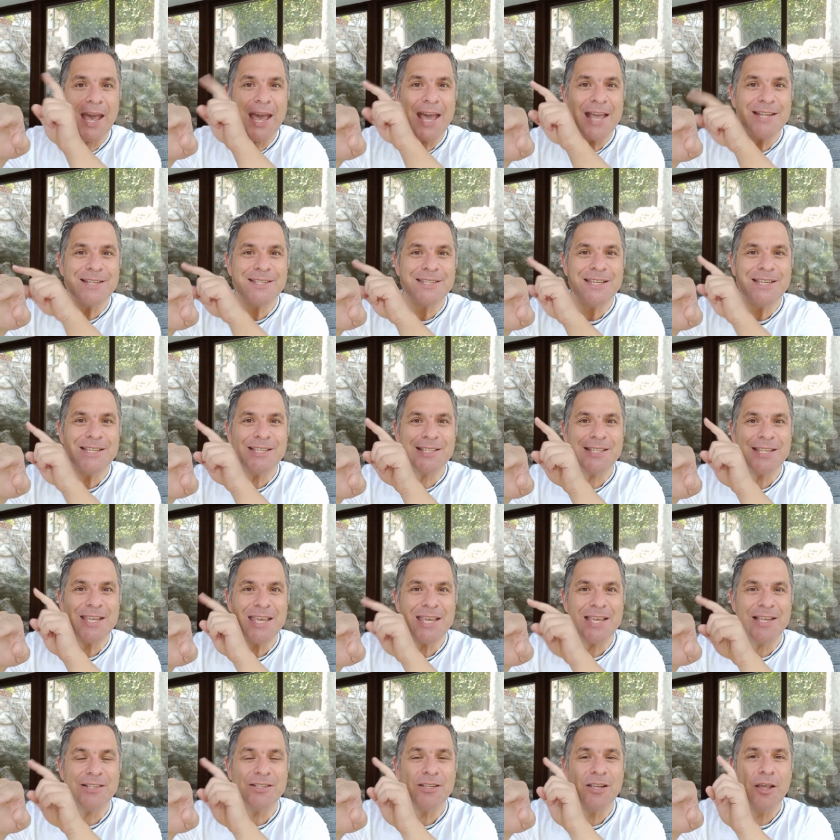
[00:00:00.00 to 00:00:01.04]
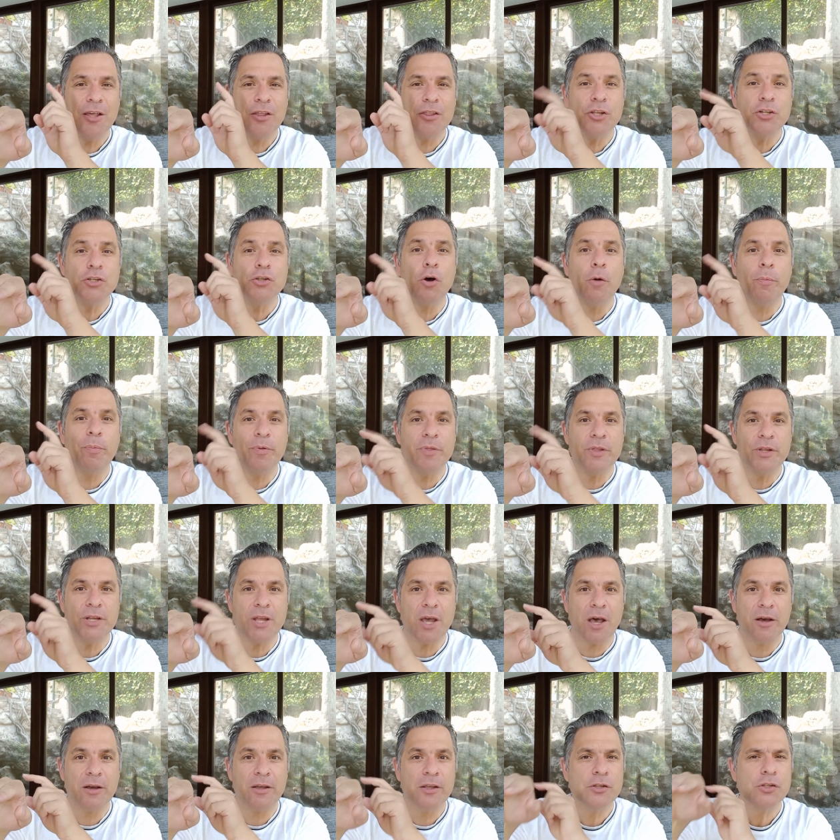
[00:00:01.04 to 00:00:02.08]
Etsy sees the top of the
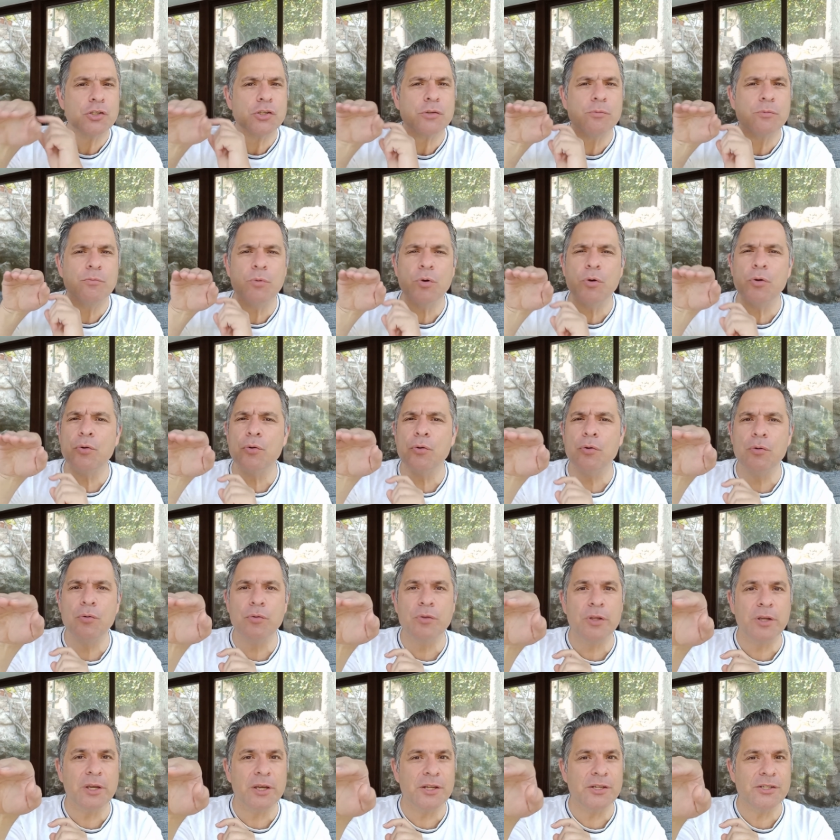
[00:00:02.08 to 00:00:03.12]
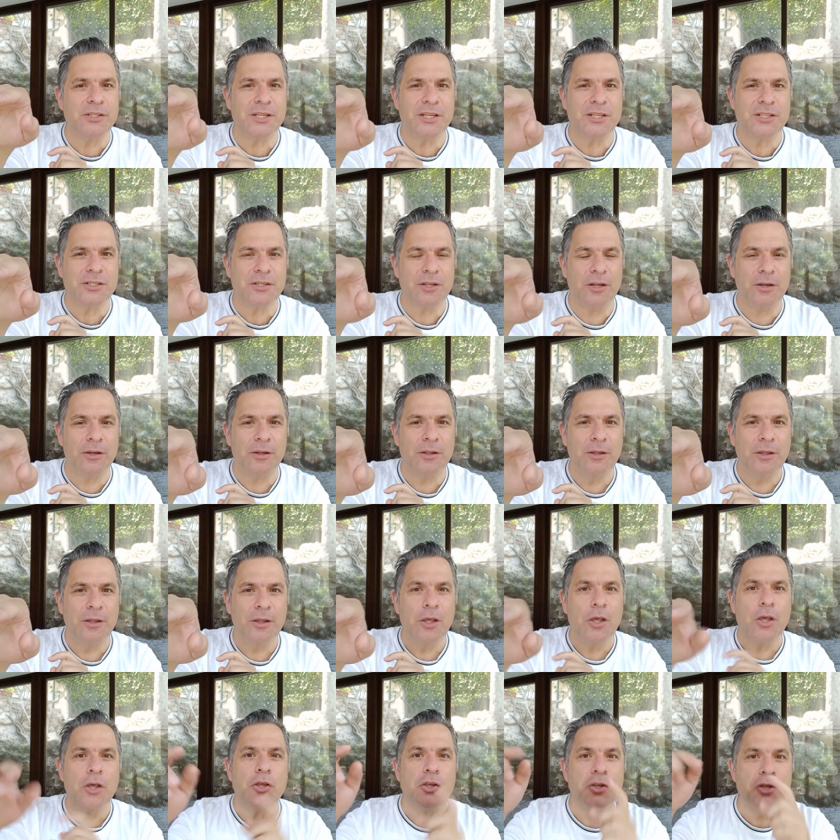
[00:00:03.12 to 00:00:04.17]
duck, smooth and consistent.
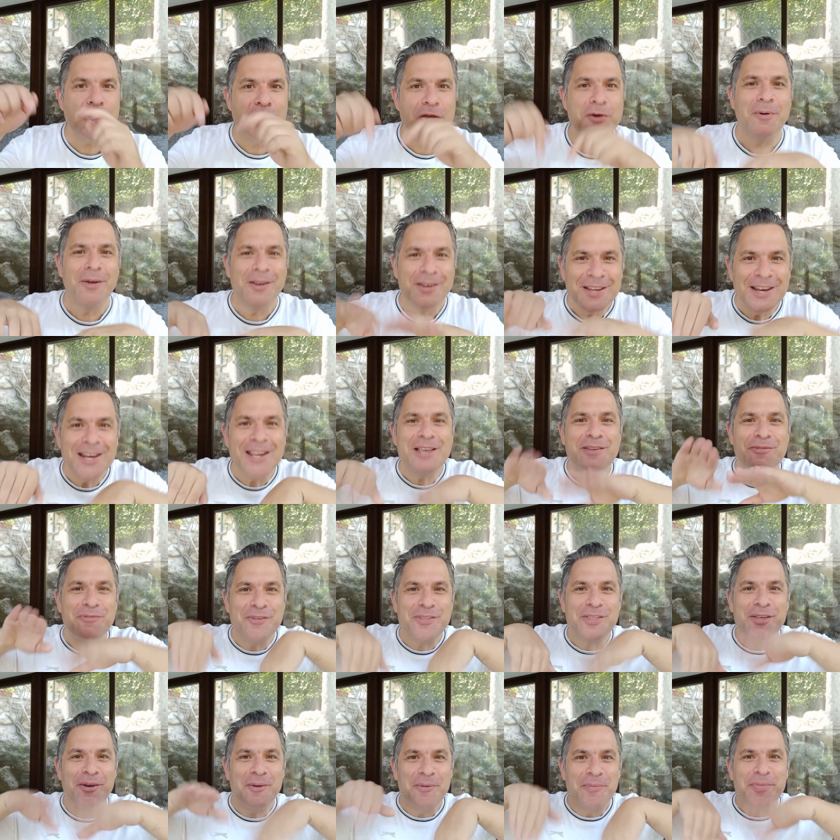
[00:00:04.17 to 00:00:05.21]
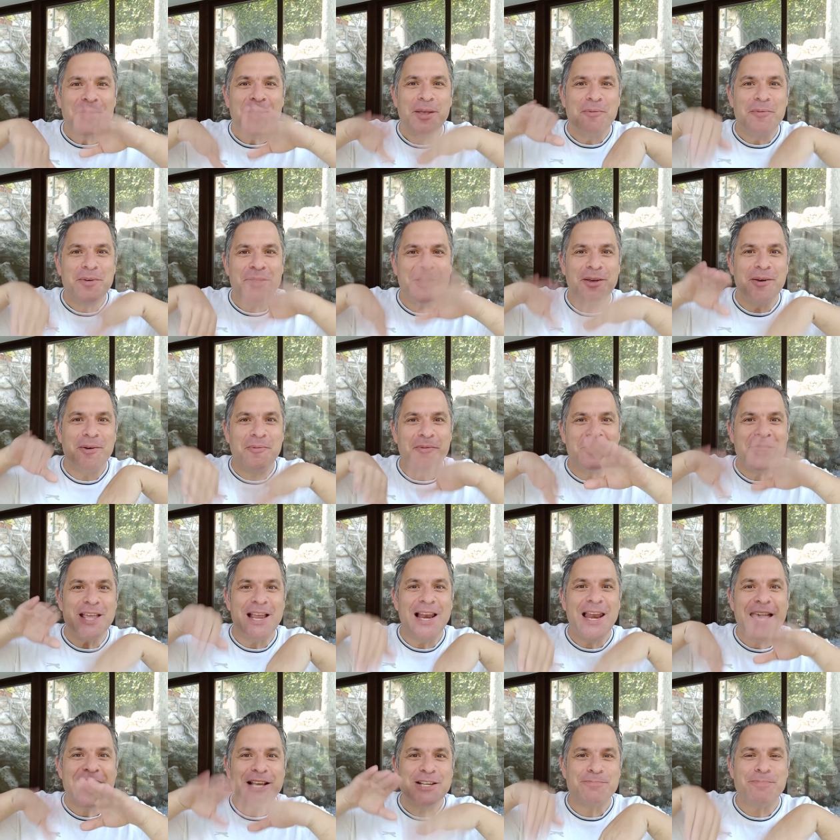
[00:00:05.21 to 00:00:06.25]
You underneath with your
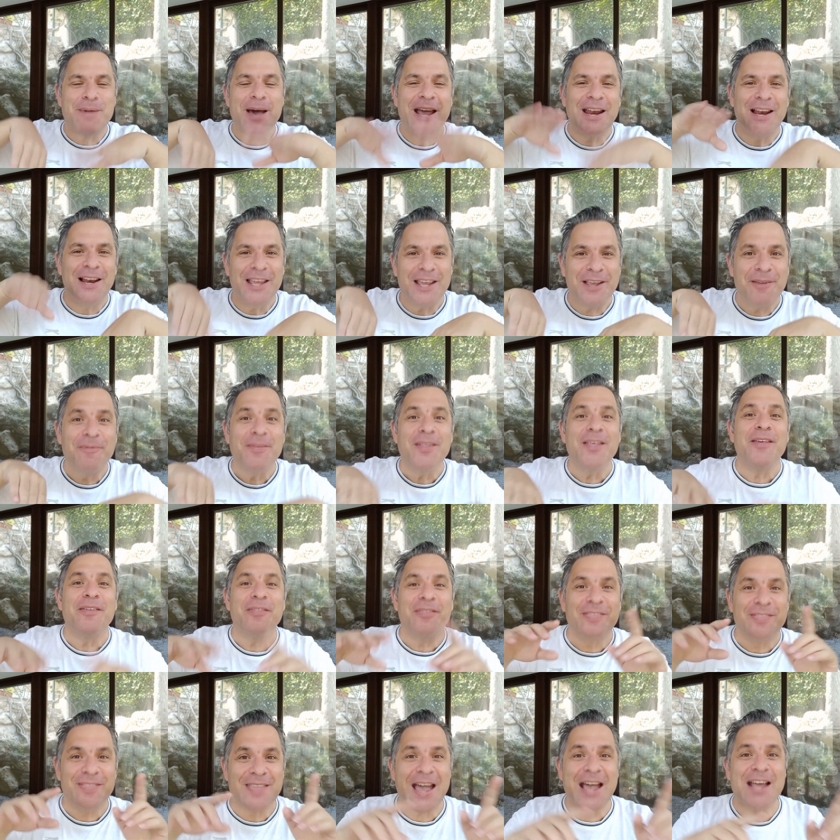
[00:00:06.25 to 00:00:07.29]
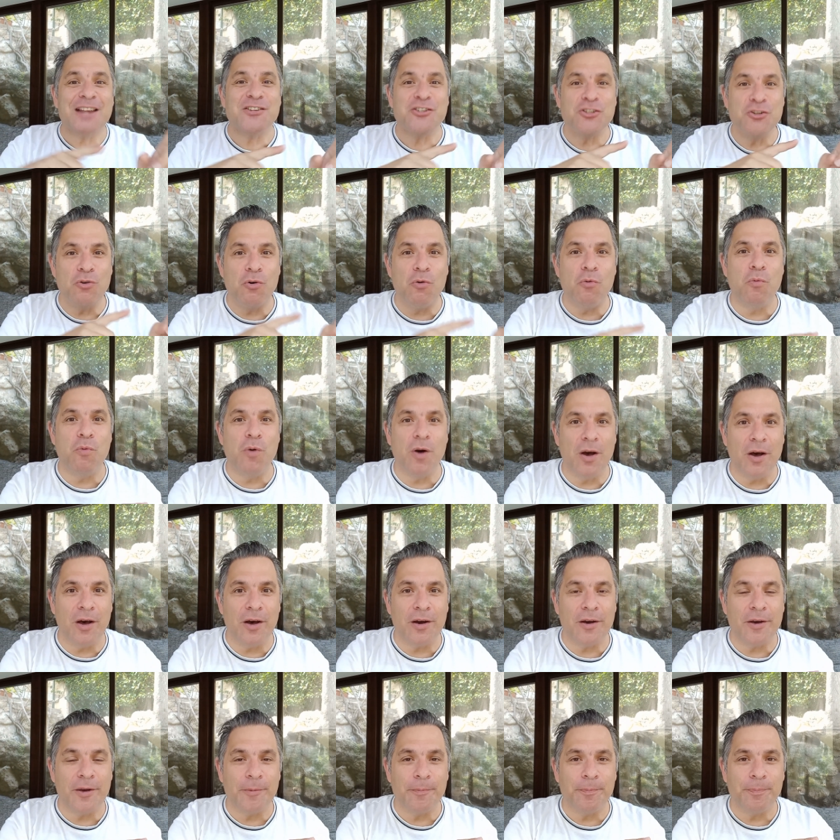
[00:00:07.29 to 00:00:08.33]
legs paddling, that's your
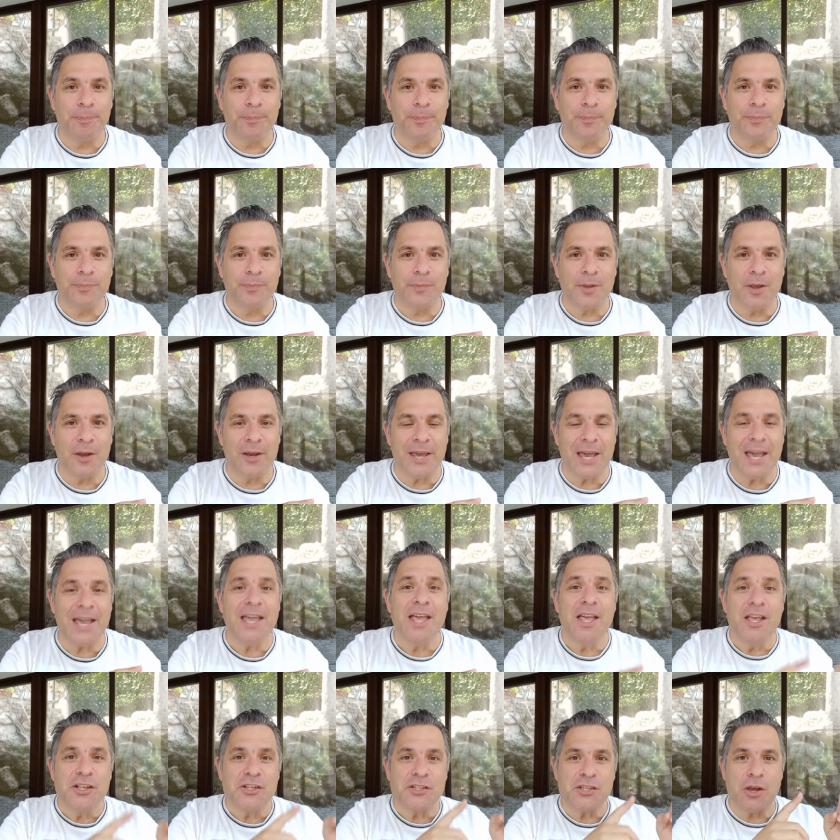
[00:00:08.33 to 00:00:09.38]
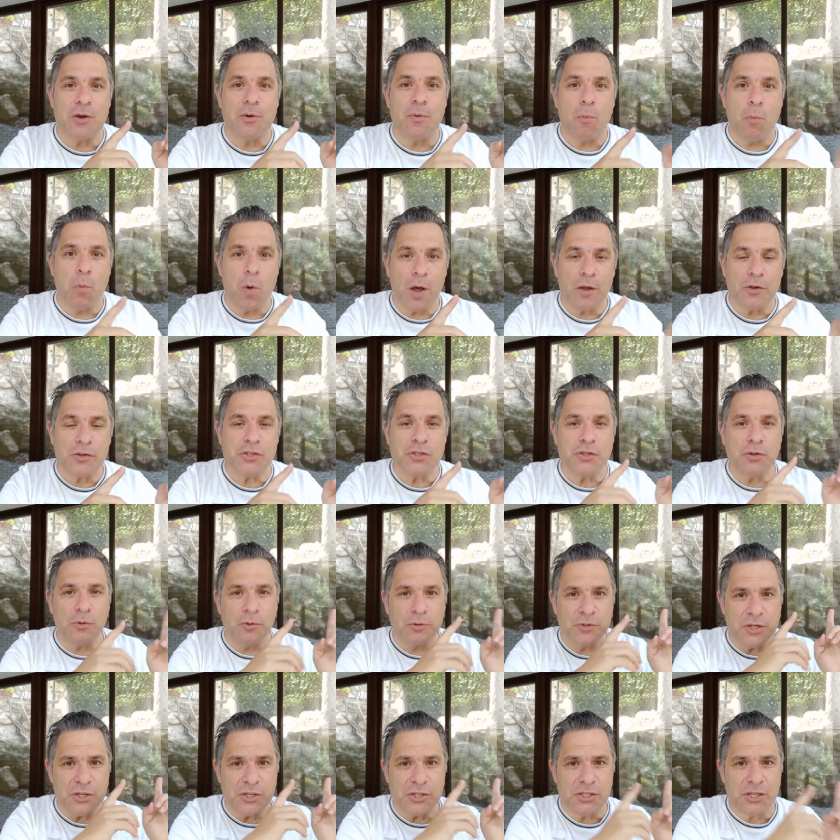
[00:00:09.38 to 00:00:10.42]
work. Okay? So whilst you're
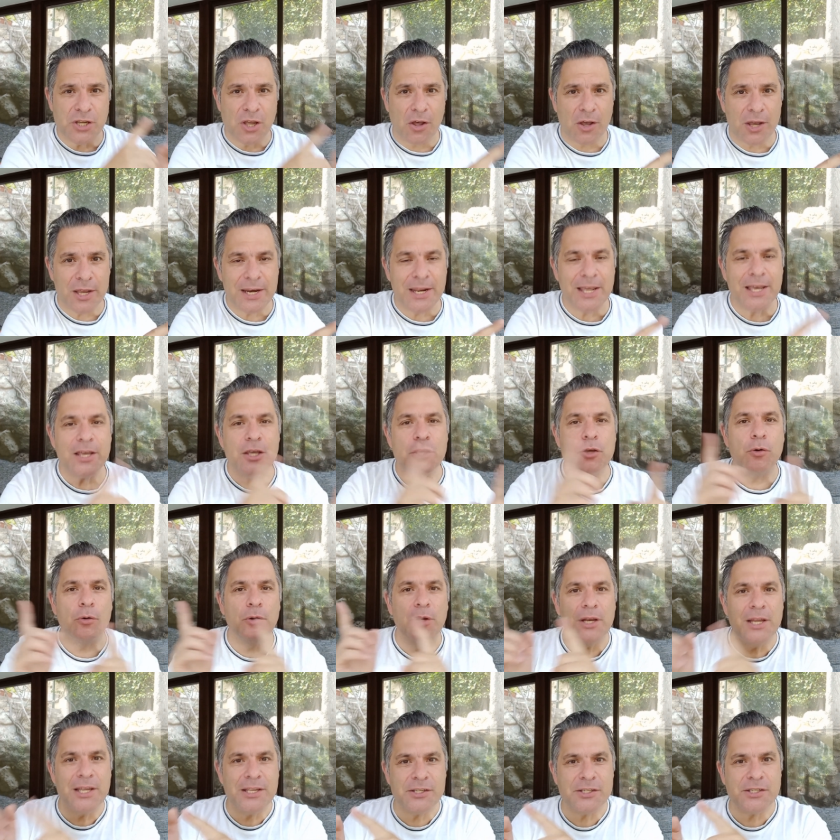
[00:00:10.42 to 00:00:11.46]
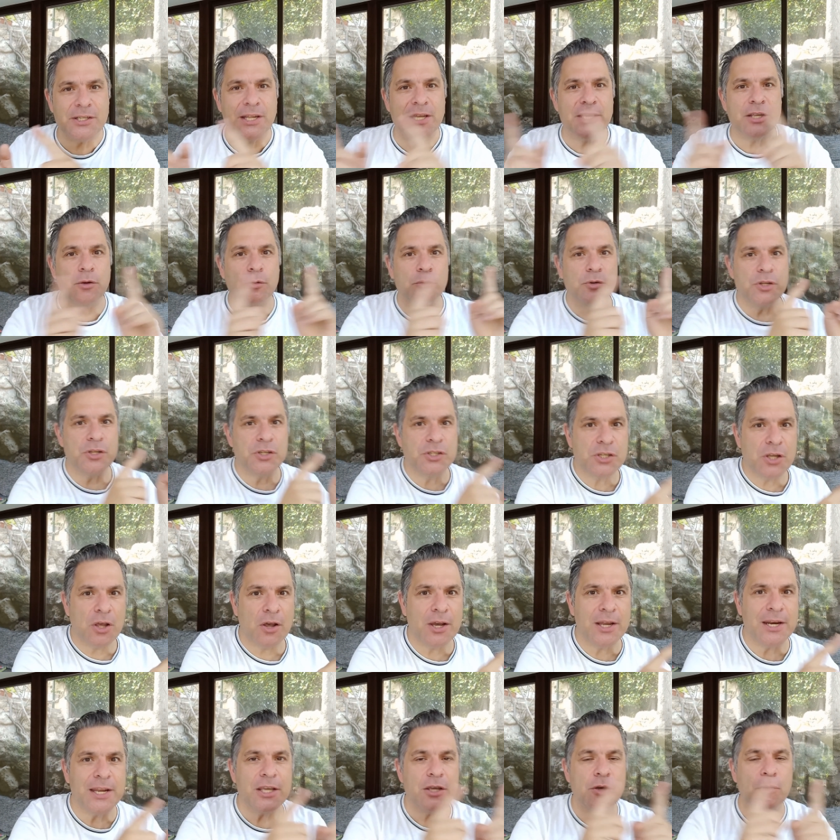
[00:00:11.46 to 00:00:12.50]
designing your listing,
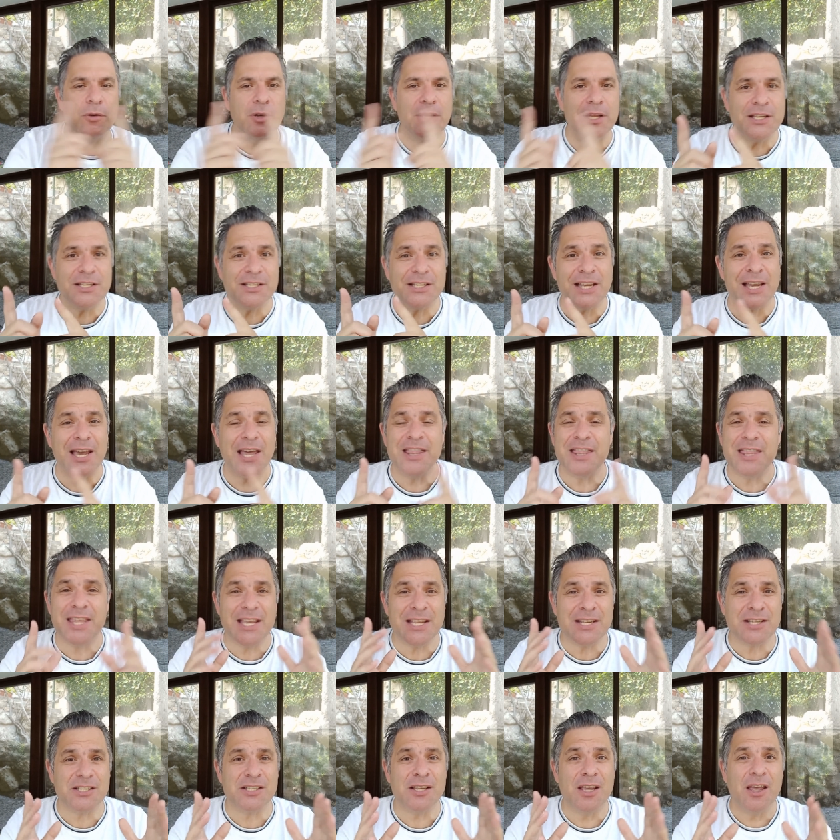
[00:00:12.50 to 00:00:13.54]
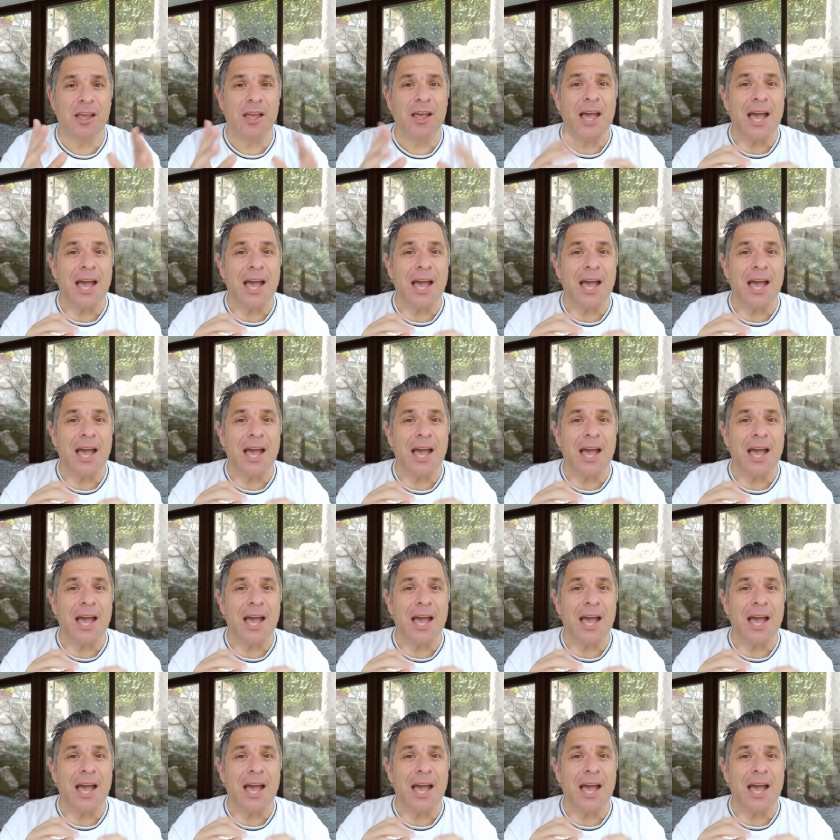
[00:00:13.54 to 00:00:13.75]
and this,